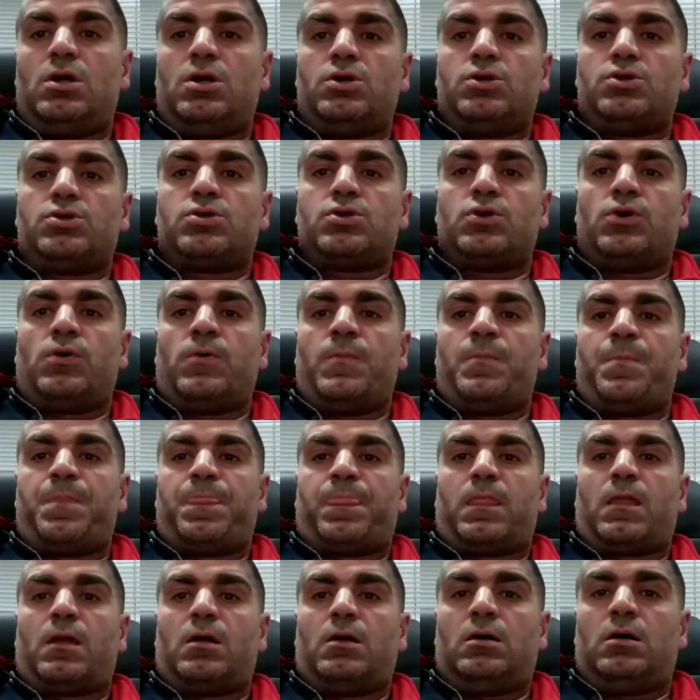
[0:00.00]
So
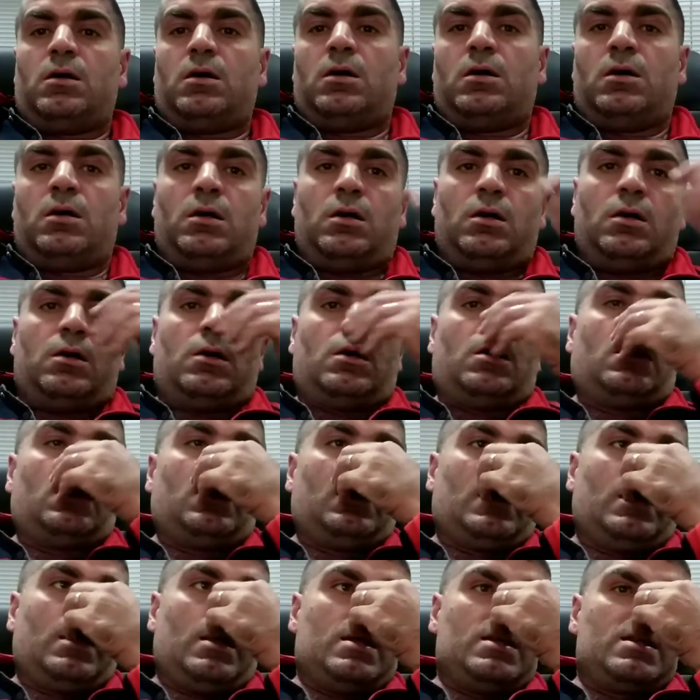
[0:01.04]

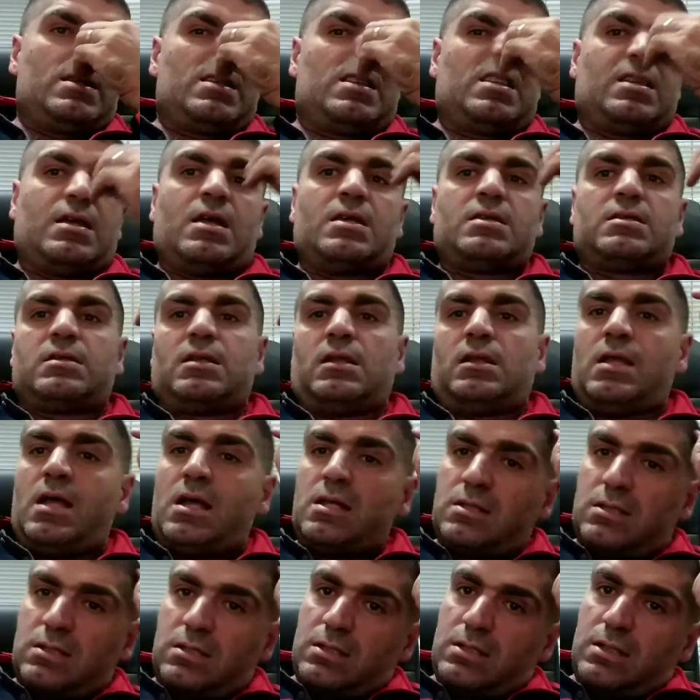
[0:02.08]
as the
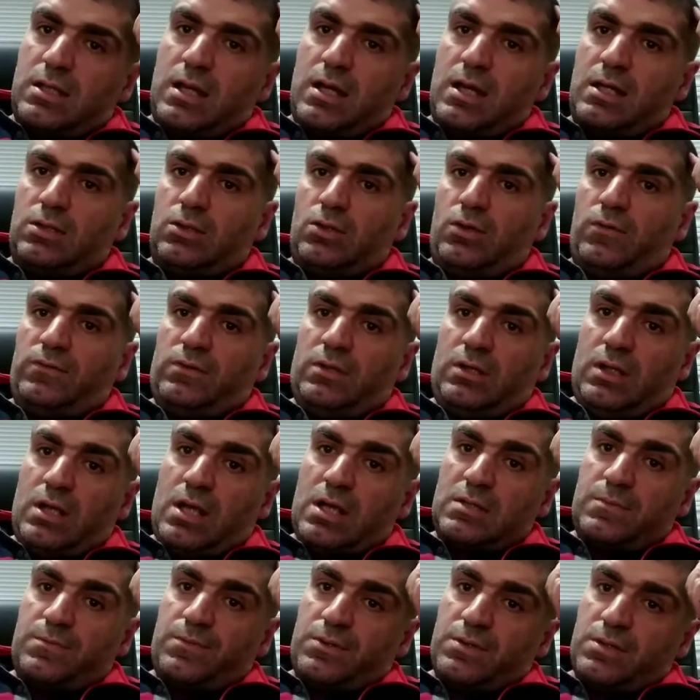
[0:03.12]
last slide of the
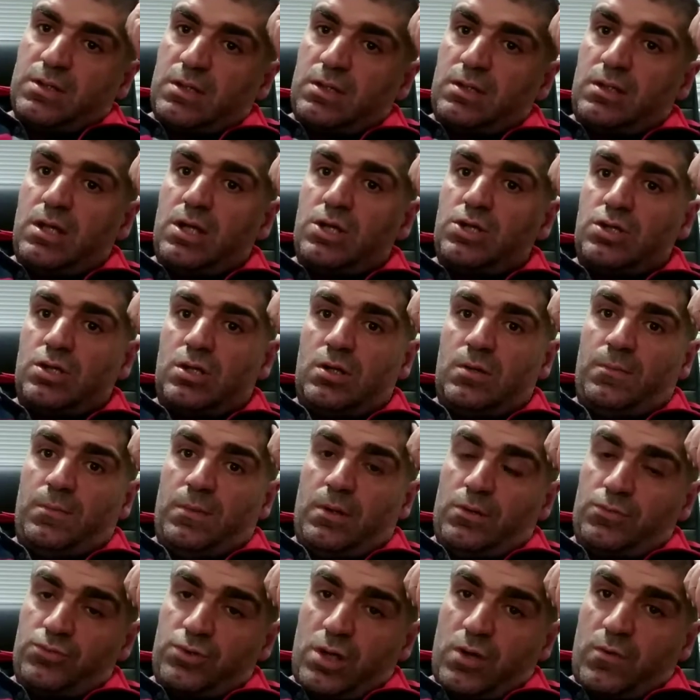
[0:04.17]
last presentation
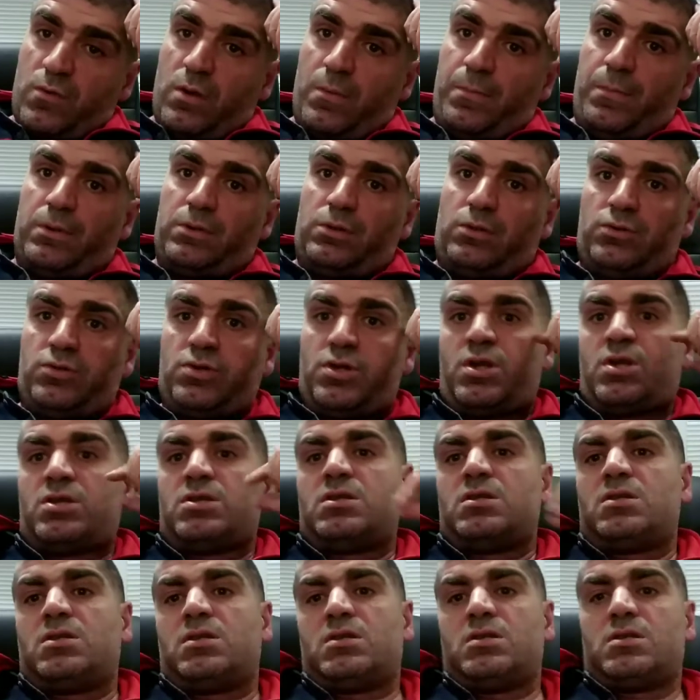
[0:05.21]
about general
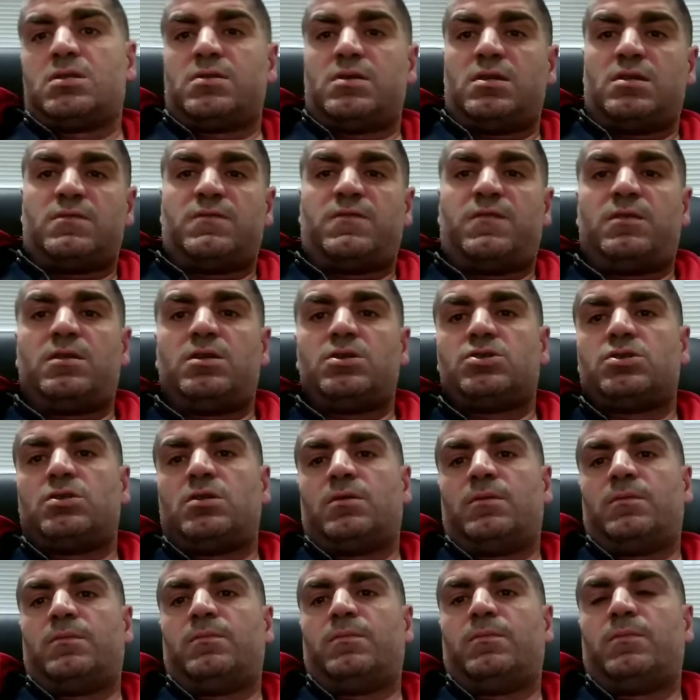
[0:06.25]
pathogenesis is finished
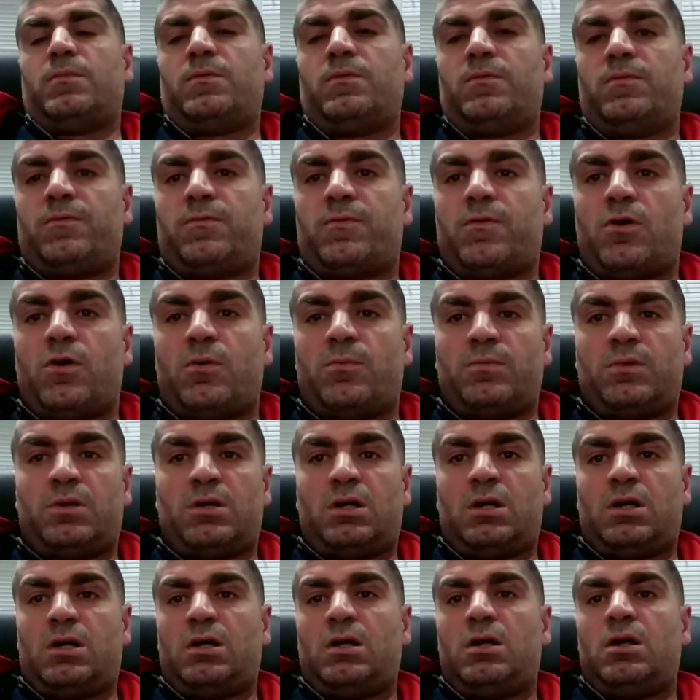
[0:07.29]
from
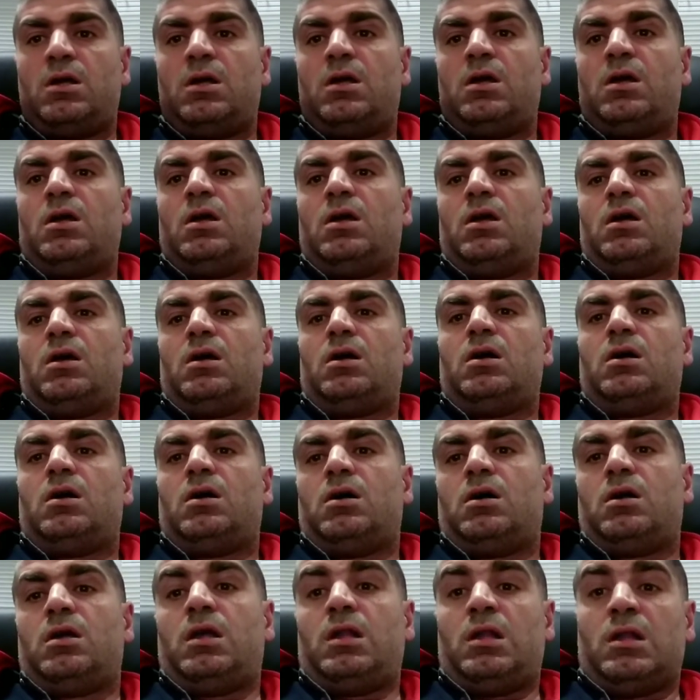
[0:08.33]
the
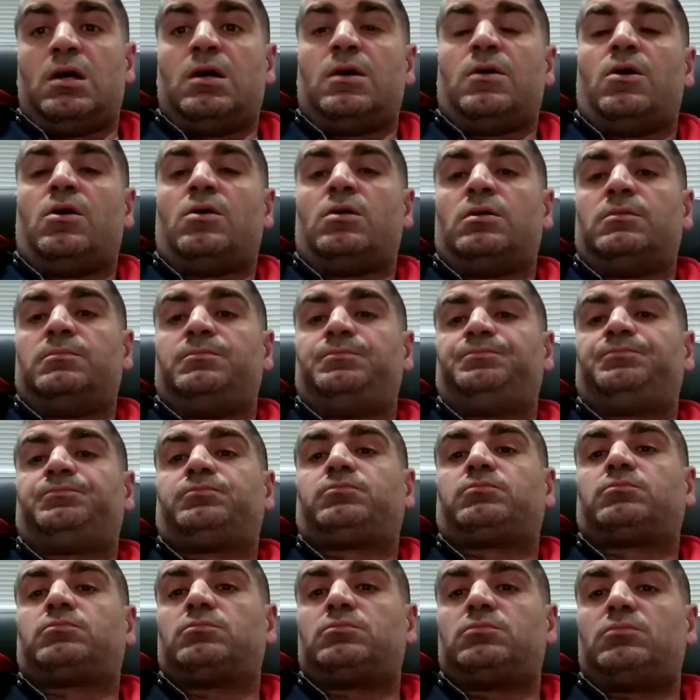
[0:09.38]
on a
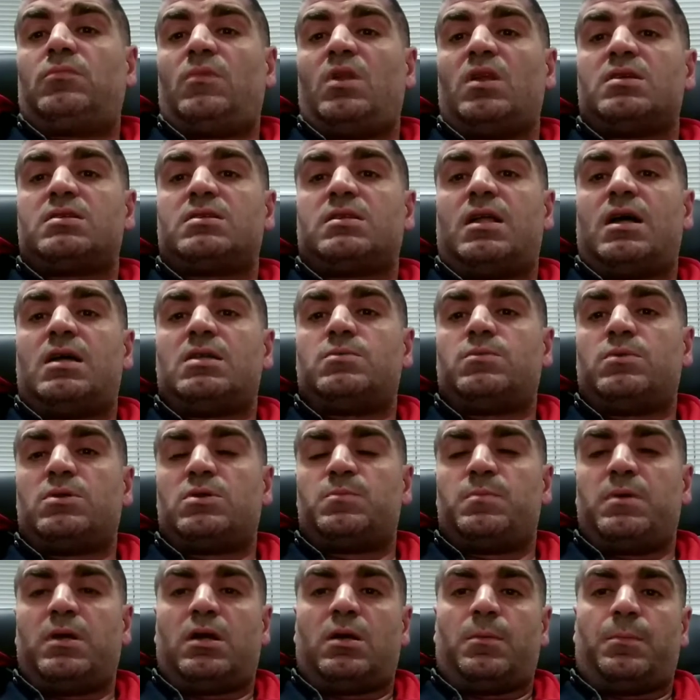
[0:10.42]
slide we
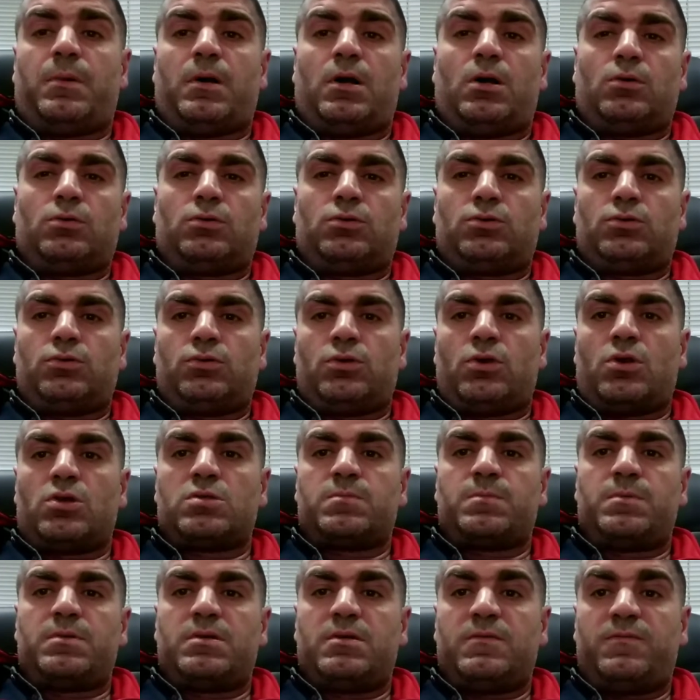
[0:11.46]
speak about
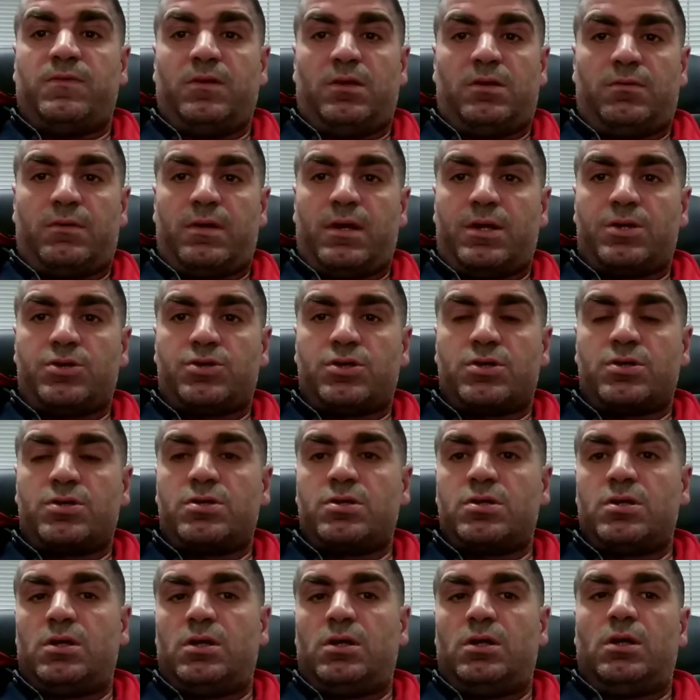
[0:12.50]
non-specific
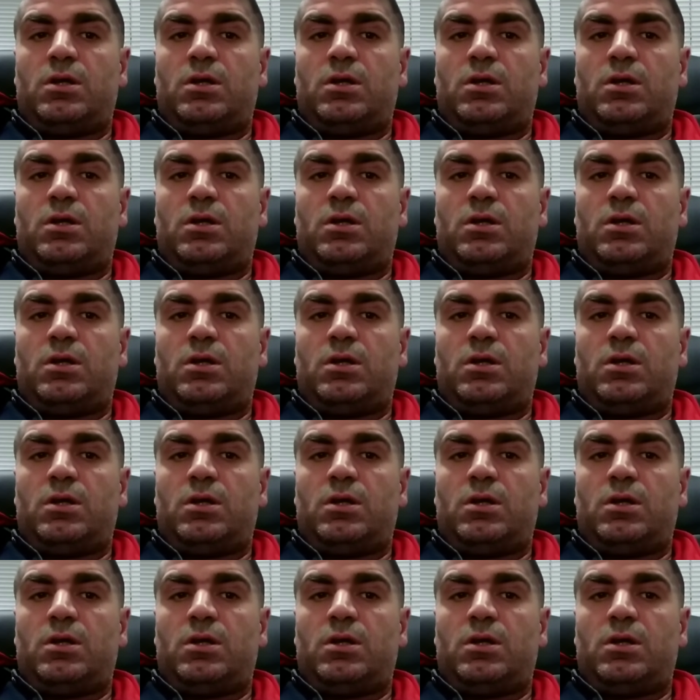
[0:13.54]
reactions